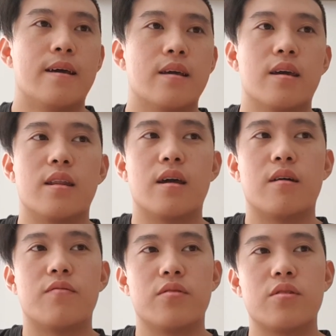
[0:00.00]
Okay, now
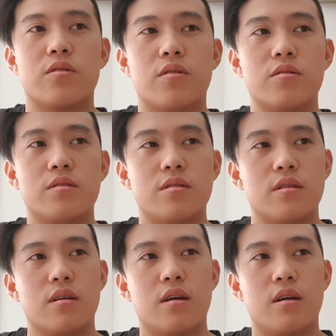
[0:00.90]
for the chords,
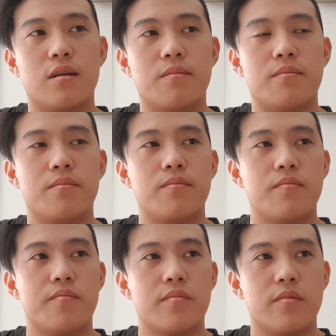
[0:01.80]

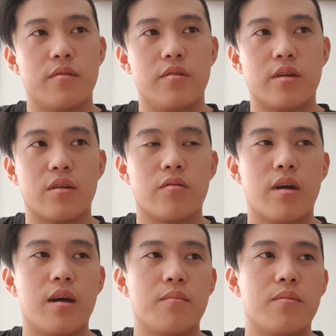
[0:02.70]
you can
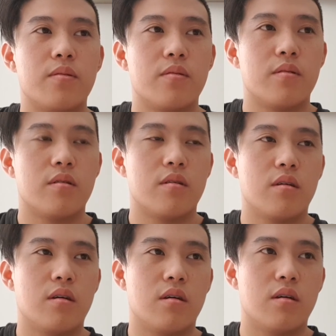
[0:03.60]
grab
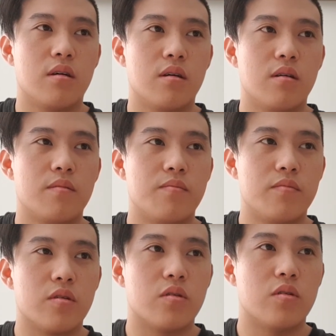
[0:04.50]

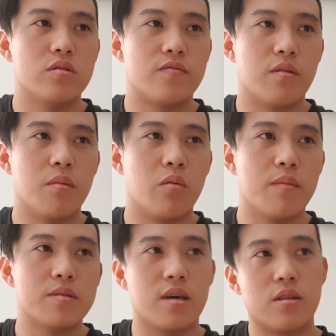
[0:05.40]
the chords from a
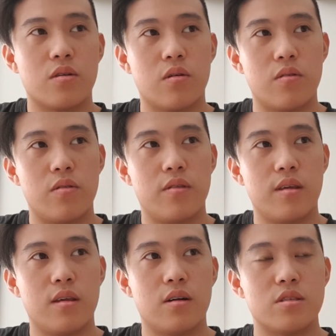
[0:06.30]
website called
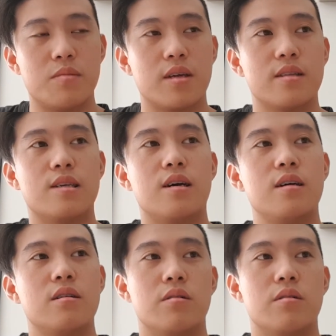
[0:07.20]
the Ultimate Guitar,